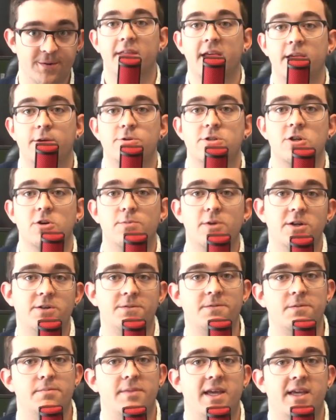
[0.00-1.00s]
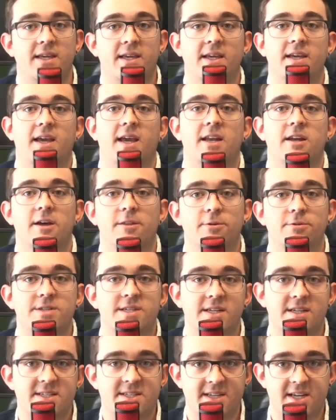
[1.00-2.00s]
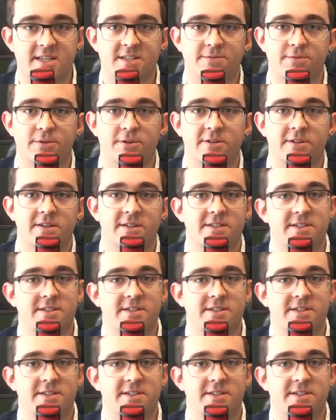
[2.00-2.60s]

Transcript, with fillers: Thank you so much for making another successful